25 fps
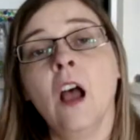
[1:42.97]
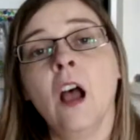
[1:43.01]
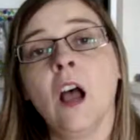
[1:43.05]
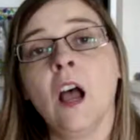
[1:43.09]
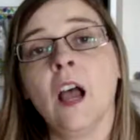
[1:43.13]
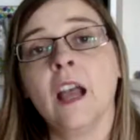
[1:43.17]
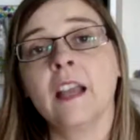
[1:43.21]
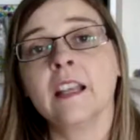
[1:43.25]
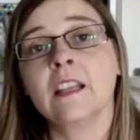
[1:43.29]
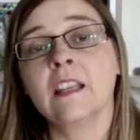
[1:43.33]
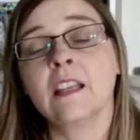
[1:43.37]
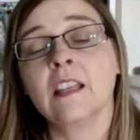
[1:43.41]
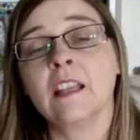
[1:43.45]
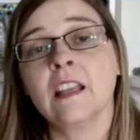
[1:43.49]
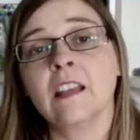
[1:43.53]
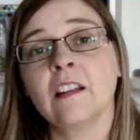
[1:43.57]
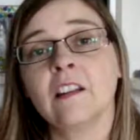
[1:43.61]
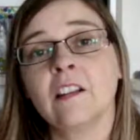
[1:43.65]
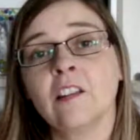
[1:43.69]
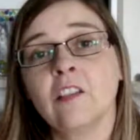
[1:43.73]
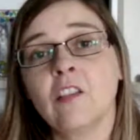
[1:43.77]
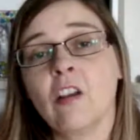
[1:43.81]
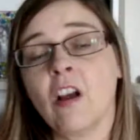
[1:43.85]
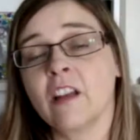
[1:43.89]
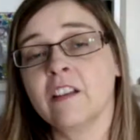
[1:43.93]
I can get
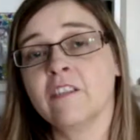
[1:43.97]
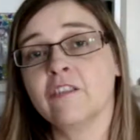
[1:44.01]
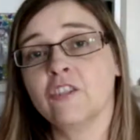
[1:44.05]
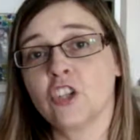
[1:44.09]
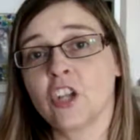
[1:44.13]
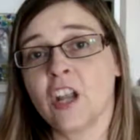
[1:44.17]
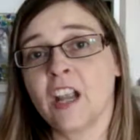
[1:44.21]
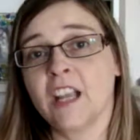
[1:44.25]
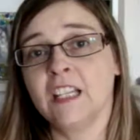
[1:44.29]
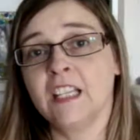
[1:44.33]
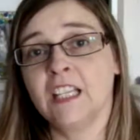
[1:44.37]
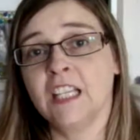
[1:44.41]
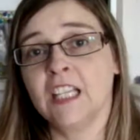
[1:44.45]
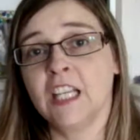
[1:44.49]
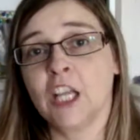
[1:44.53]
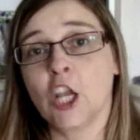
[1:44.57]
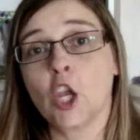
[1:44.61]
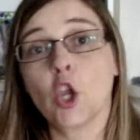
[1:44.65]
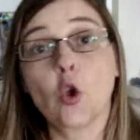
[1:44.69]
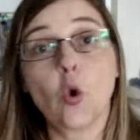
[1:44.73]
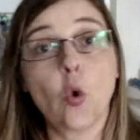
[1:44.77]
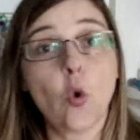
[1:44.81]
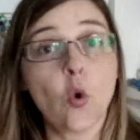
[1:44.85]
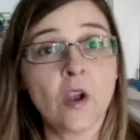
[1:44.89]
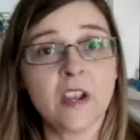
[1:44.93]
a lot of shiny
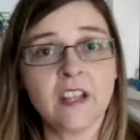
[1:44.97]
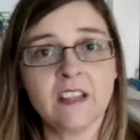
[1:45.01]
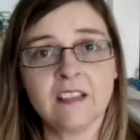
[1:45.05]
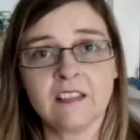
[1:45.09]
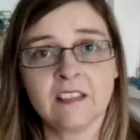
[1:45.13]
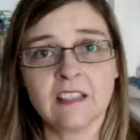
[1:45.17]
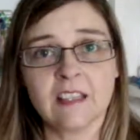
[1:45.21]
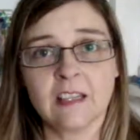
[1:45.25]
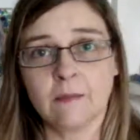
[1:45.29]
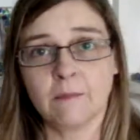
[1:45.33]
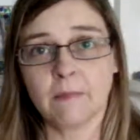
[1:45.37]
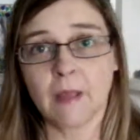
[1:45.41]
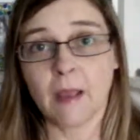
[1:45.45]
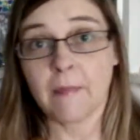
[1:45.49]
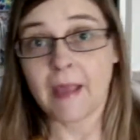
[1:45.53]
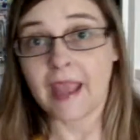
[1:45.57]
coins in my